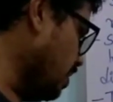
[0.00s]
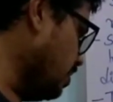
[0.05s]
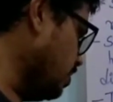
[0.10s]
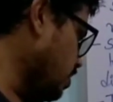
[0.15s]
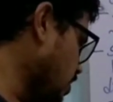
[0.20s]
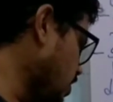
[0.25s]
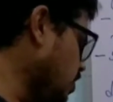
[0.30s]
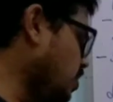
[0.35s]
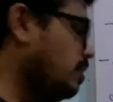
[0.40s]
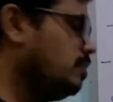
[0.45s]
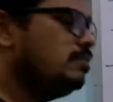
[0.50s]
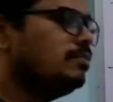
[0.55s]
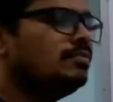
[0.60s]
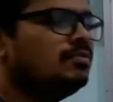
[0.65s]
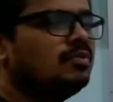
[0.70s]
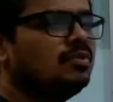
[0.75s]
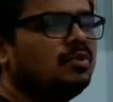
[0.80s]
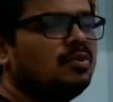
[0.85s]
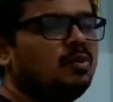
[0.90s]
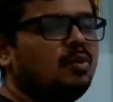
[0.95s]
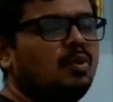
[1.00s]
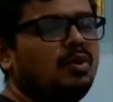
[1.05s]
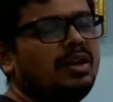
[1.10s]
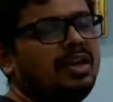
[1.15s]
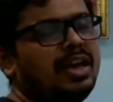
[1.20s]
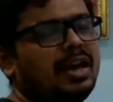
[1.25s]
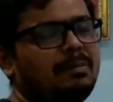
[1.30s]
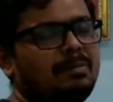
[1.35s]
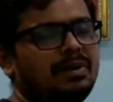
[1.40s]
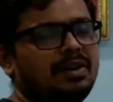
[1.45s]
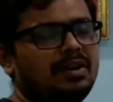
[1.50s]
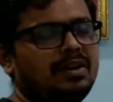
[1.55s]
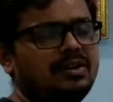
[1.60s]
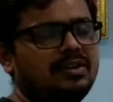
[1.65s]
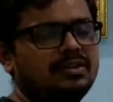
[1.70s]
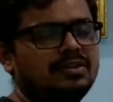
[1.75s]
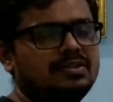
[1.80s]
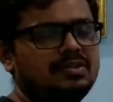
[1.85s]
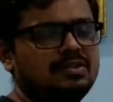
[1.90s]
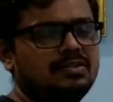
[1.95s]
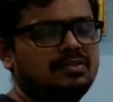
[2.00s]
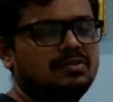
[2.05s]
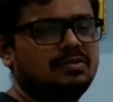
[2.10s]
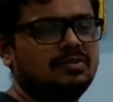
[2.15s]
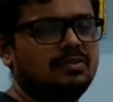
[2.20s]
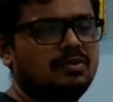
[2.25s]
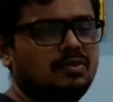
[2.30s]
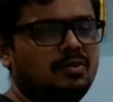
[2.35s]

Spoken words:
by the Golgi apparatus.